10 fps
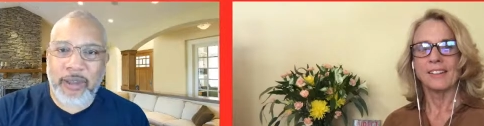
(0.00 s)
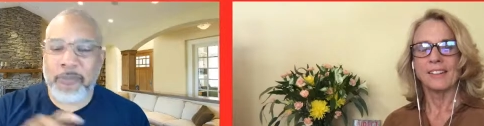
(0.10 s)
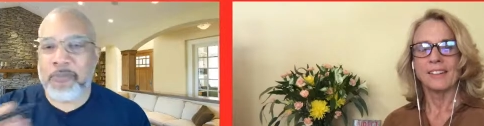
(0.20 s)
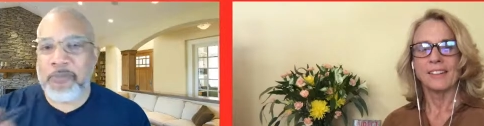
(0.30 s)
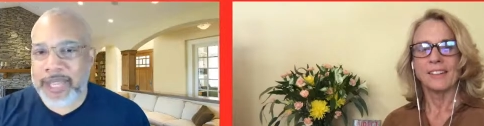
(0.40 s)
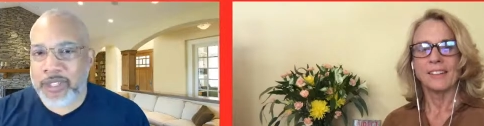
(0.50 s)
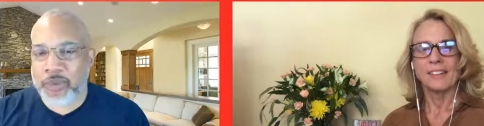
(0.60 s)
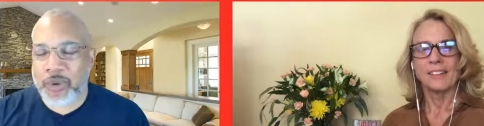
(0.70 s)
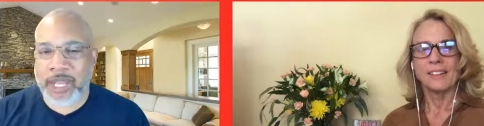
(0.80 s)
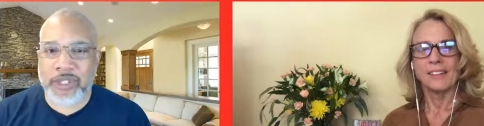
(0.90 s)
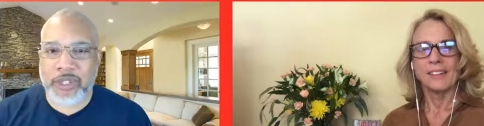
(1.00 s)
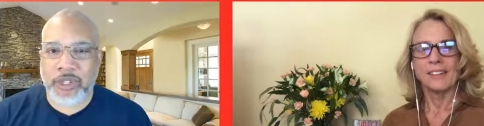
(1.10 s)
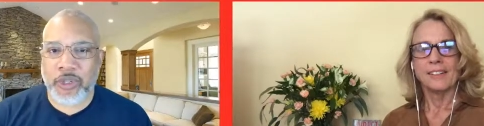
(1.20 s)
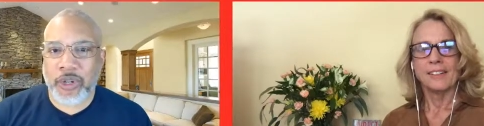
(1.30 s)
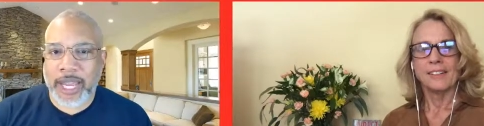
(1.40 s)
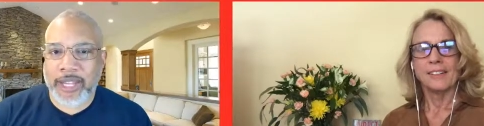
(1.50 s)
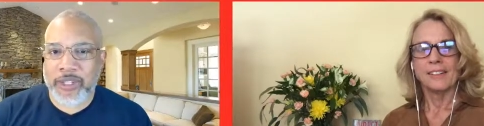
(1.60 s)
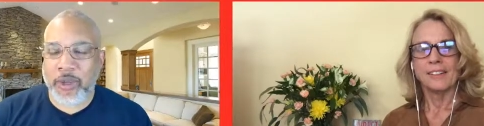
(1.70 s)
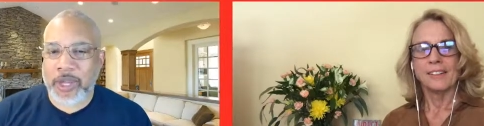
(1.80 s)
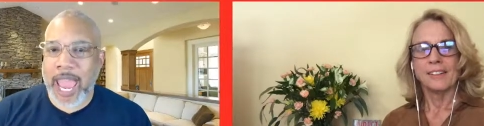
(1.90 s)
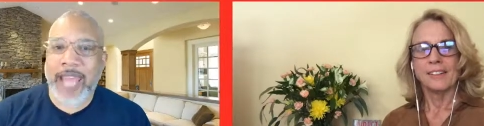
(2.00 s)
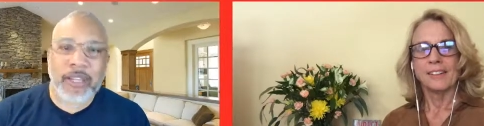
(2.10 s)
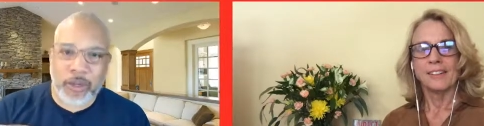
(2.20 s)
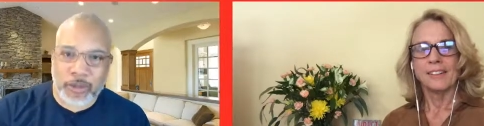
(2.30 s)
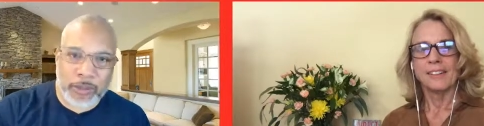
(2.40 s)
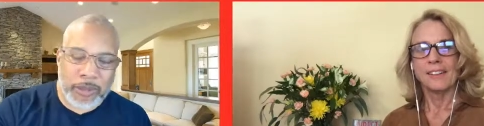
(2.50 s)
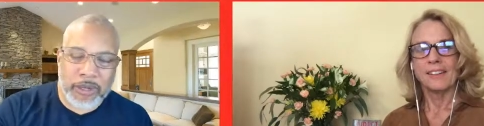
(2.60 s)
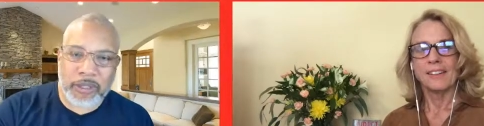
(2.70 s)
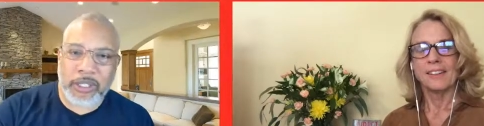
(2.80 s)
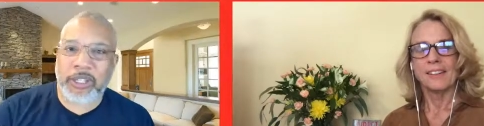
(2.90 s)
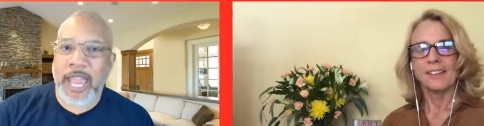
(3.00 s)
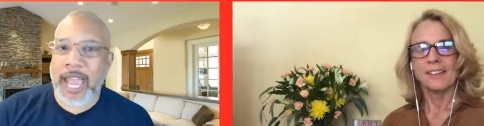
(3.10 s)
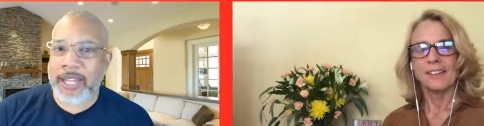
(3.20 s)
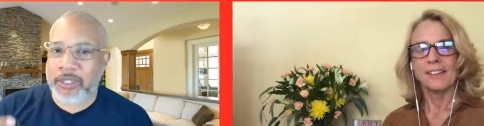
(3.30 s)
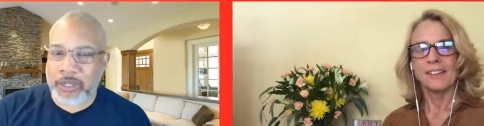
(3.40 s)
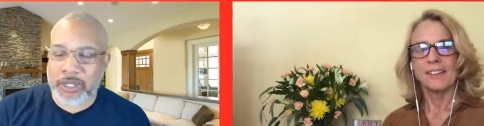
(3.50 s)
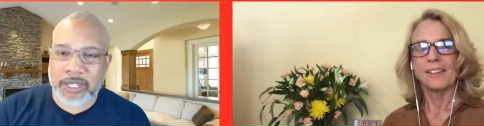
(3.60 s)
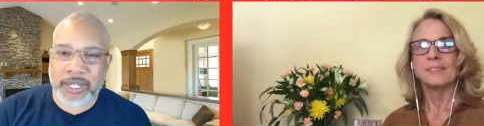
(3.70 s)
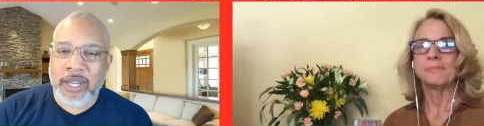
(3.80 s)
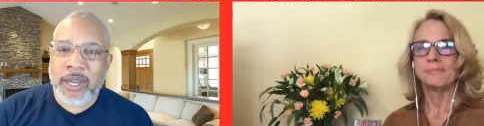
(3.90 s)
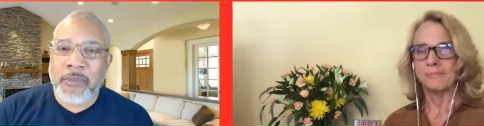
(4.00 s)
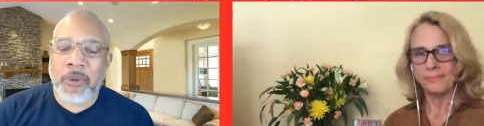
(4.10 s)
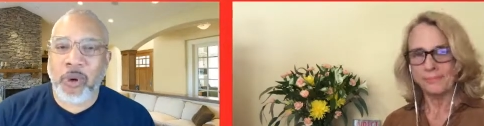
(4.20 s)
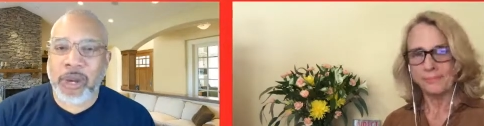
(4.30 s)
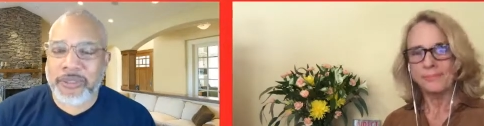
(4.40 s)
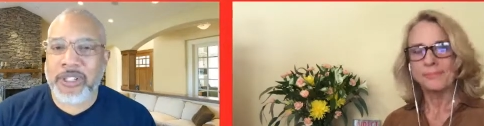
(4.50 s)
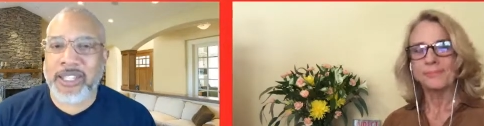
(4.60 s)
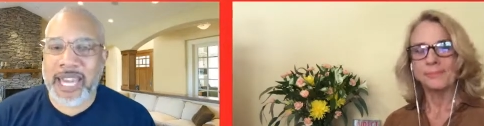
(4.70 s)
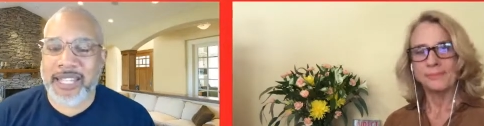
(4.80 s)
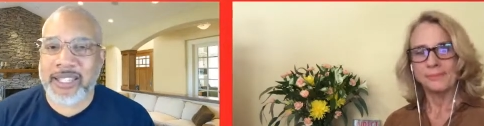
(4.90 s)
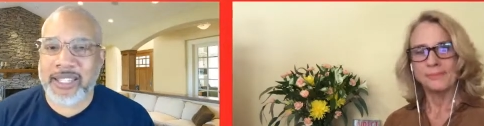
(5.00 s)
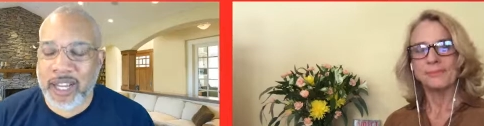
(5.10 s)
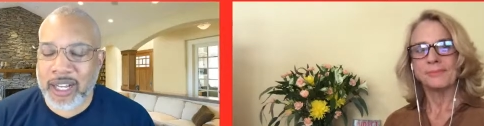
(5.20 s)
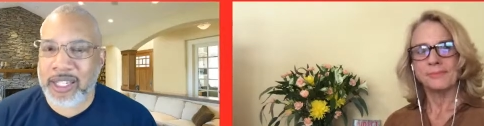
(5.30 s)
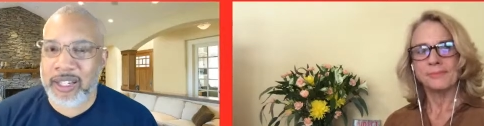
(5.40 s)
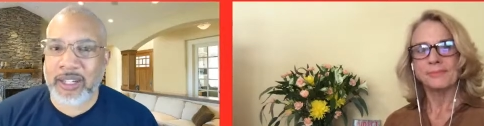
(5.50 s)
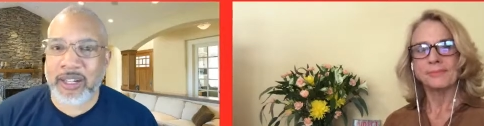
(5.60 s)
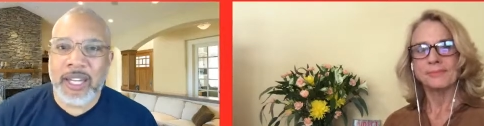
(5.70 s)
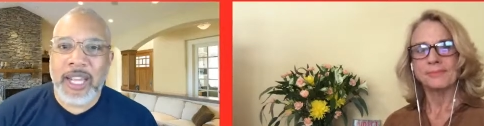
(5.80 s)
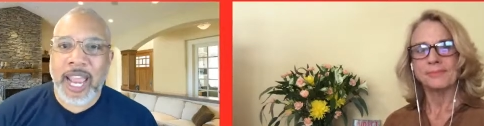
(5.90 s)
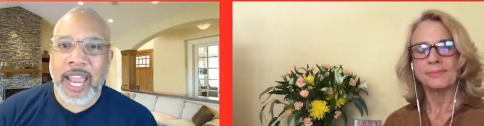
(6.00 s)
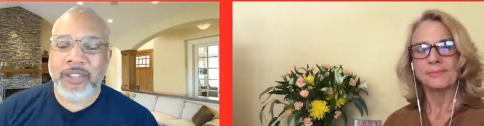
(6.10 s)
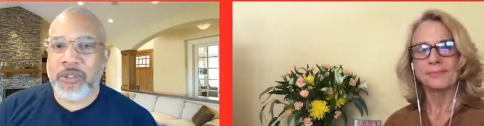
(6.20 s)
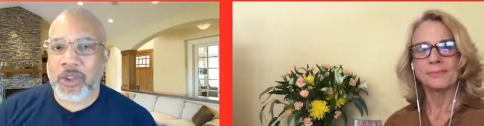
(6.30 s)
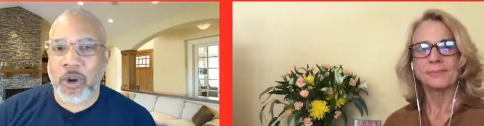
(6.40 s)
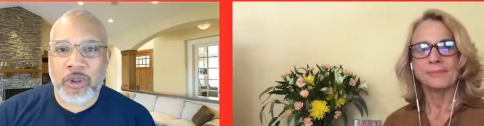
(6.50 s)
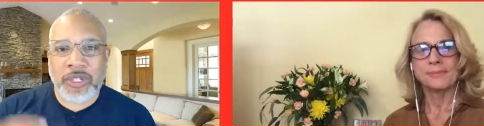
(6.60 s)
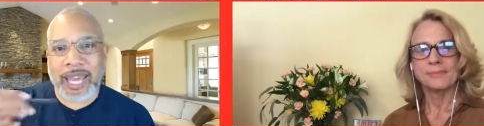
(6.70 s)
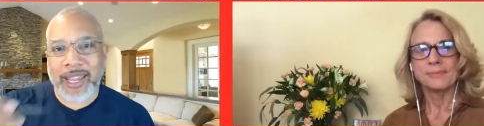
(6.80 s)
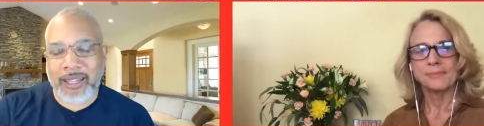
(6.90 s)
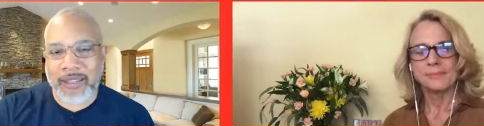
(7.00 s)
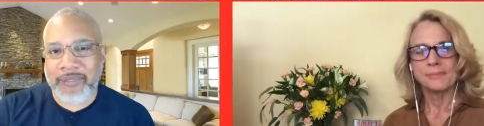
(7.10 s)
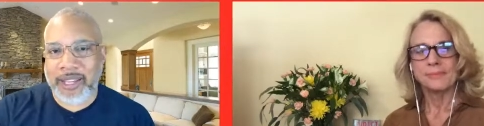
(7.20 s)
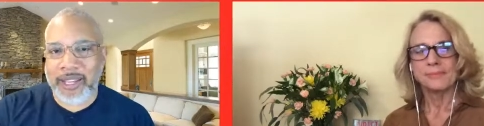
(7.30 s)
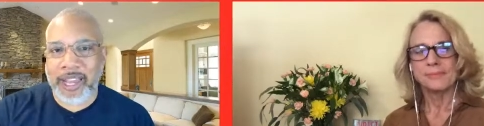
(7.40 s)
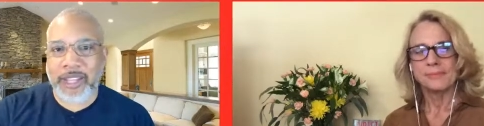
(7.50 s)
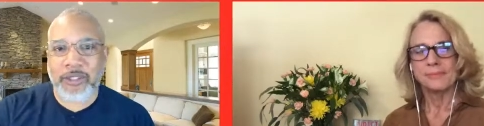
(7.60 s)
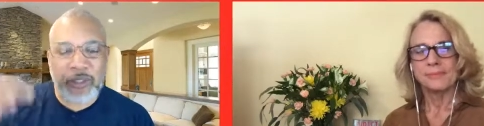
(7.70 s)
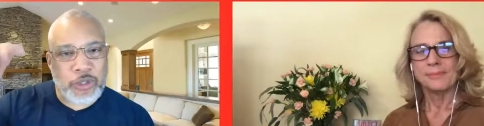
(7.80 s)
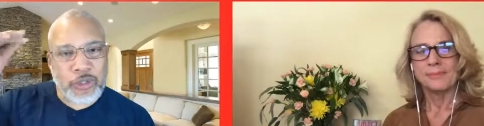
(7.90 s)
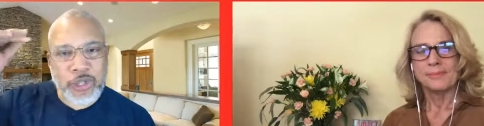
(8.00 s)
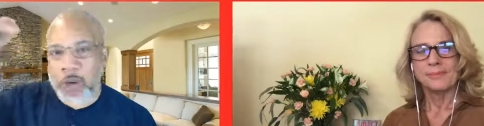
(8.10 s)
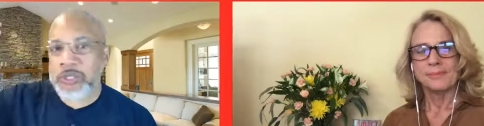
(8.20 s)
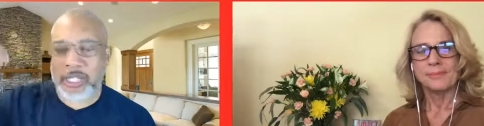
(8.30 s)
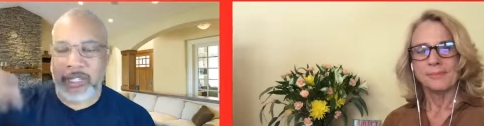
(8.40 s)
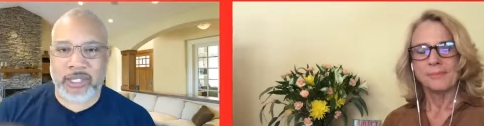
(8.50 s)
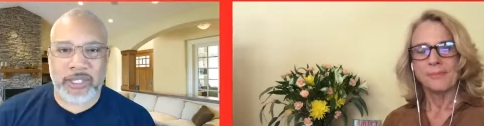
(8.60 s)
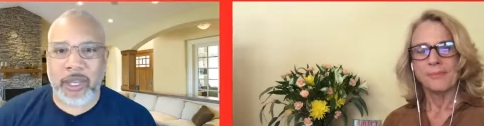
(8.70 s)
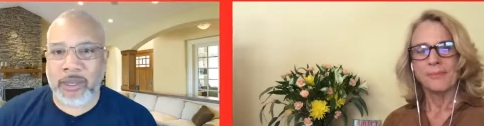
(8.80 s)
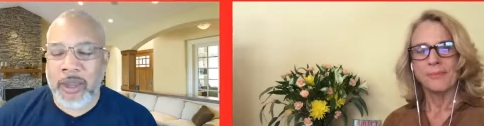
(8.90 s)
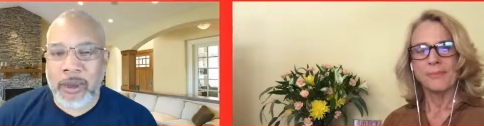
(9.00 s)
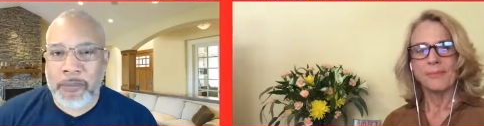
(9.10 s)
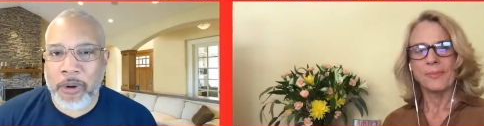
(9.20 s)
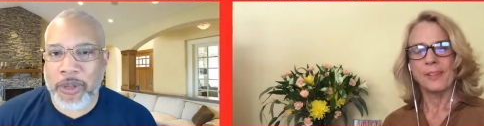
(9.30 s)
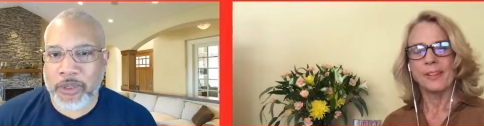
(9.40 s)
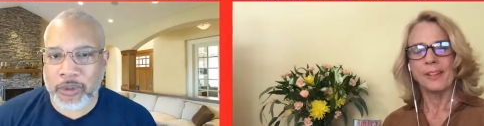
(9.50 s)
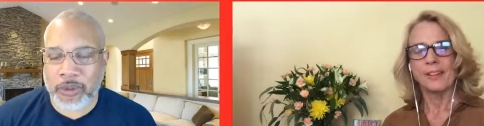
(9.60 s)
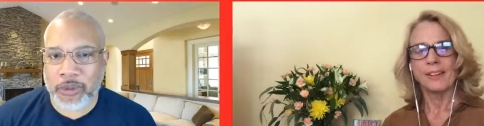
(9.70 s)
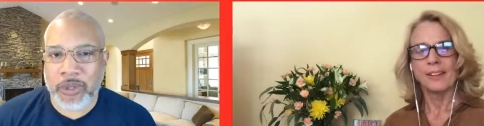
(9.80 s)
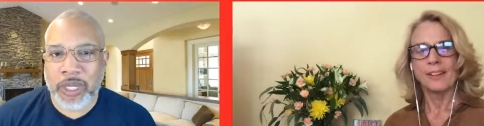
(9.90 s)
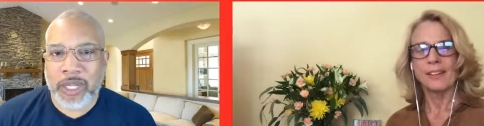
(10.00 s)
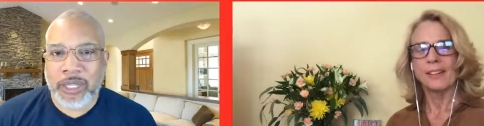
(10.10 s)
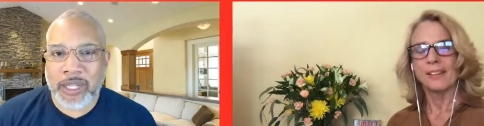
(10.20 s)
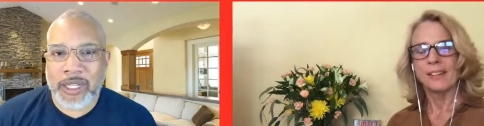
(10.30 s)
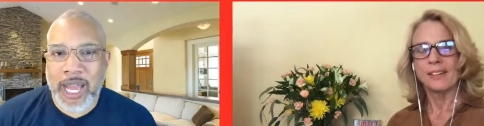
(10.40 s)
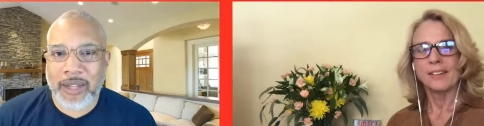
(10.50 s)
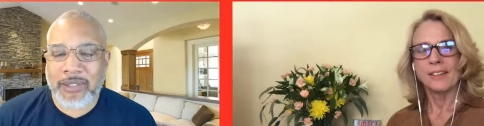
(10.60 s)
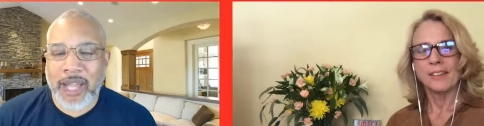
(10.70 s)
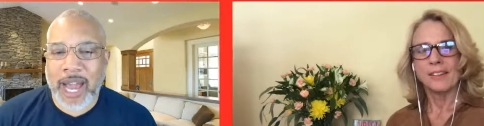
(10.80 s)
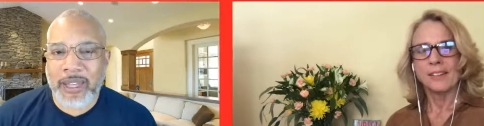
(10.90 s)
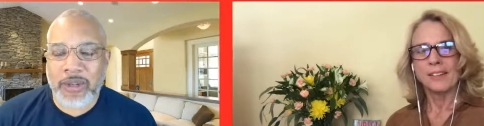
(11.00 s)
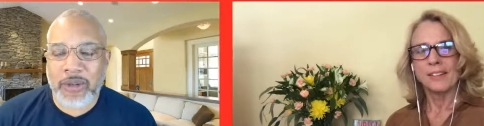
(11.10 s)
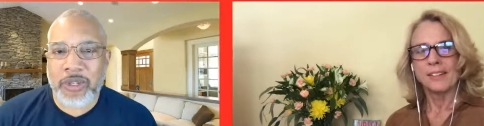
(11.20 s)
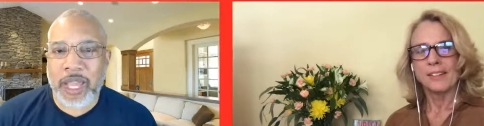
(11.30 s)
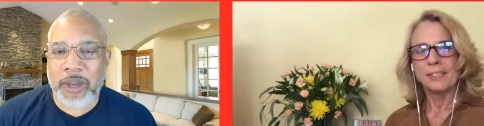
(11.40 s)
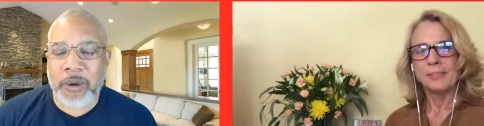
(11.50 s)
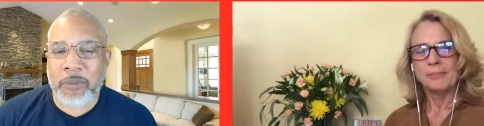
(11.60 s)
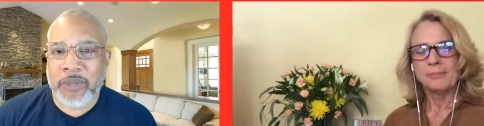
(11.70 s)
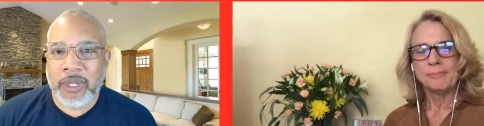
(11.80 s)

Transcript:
Speaker 1: make the transition. In your case, you know, you had to go to the Mayo Clinic, you had to do these things. But what if you're just kind of stuck there and you know you're not elevating and you, you don't see the sun poking through the clouds? How do you help